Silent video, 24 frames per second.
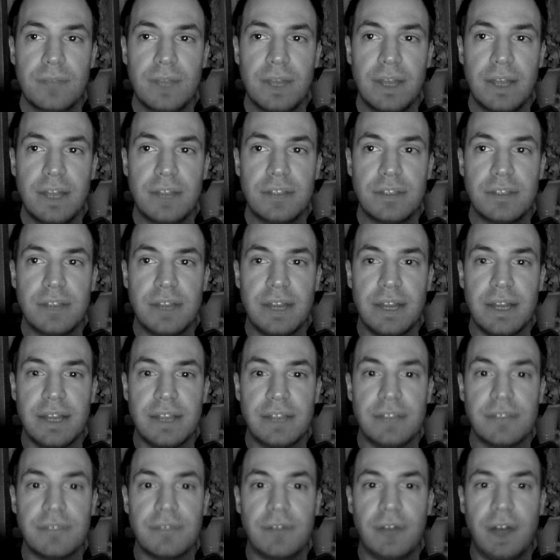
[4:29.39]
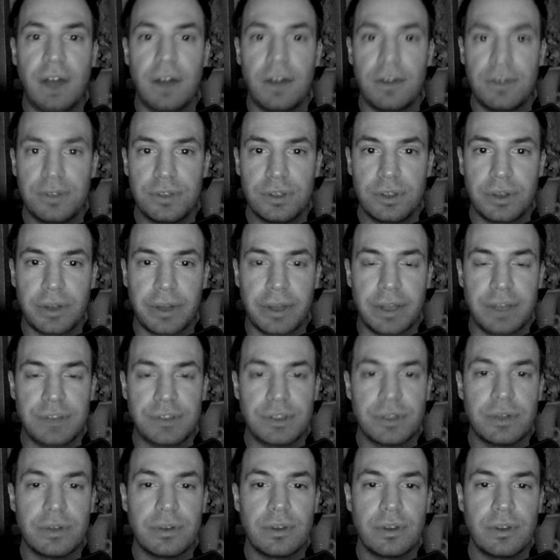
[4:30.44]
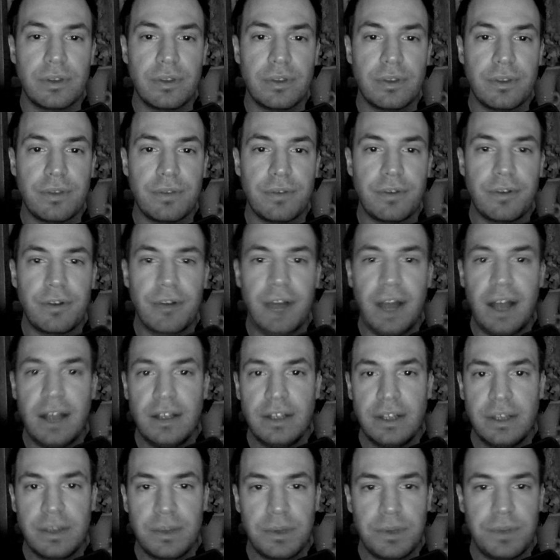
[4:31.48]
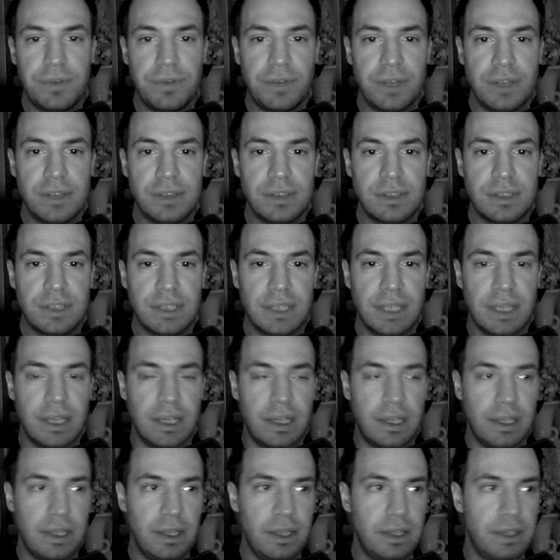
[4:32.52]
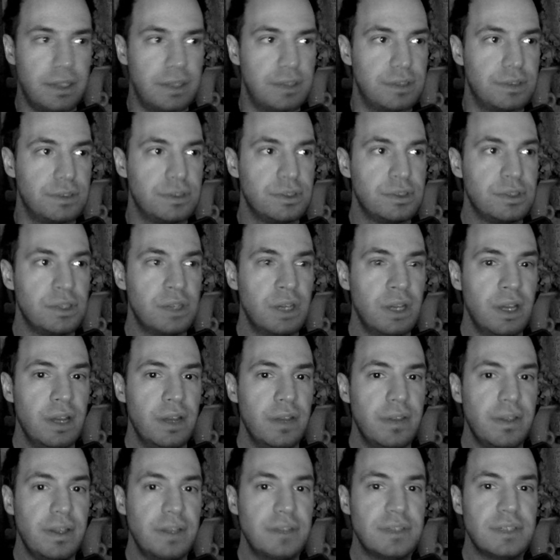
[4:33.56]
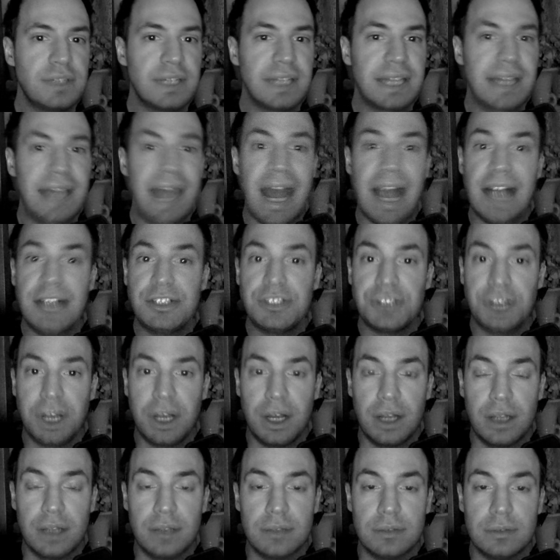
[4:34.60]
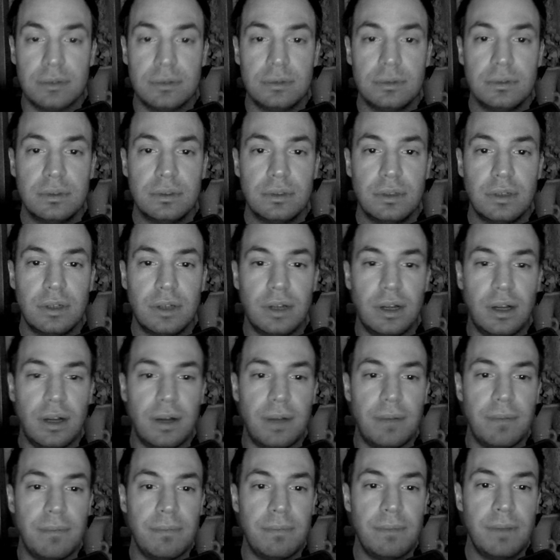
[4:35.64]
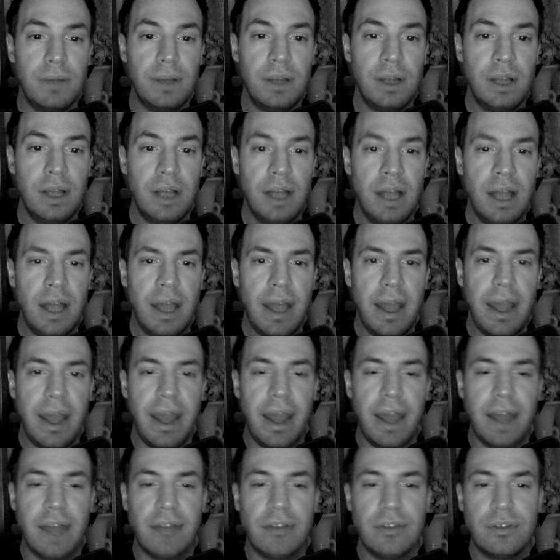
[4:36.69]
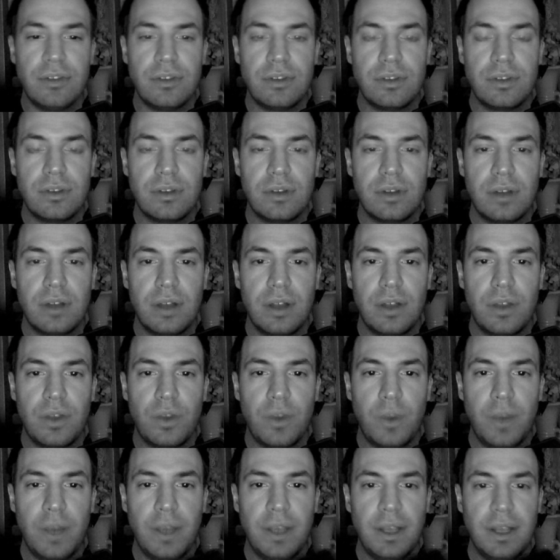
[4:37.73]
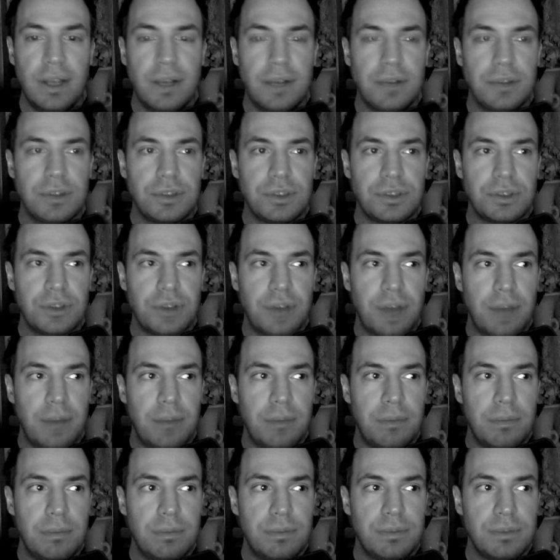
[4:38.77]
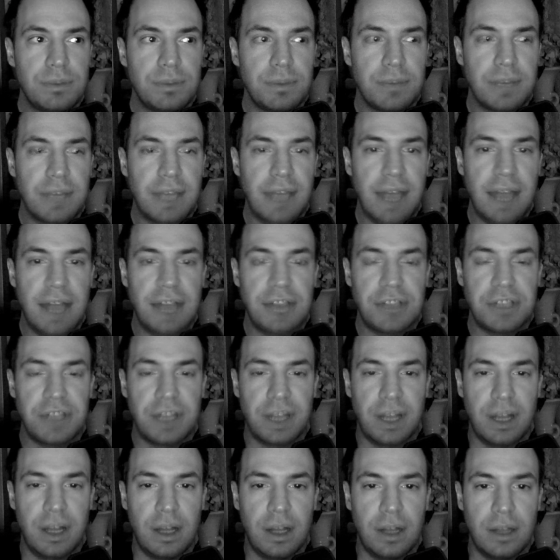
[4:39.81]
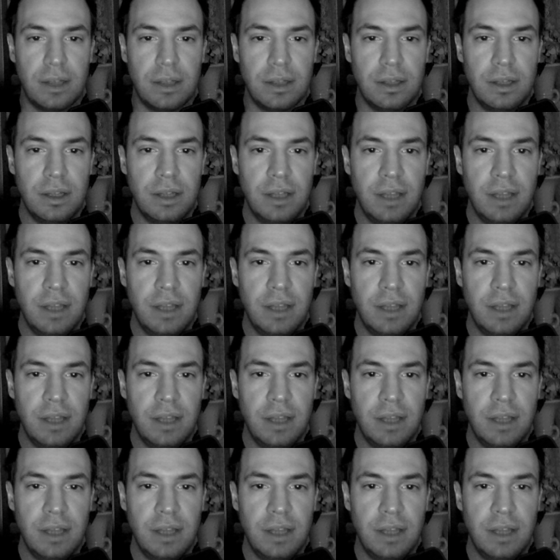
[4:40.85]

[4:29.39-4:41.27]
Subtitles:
it's evolved. Okay, so the virality that we face today is things that catch on, um, and the way that I would describe something catching on,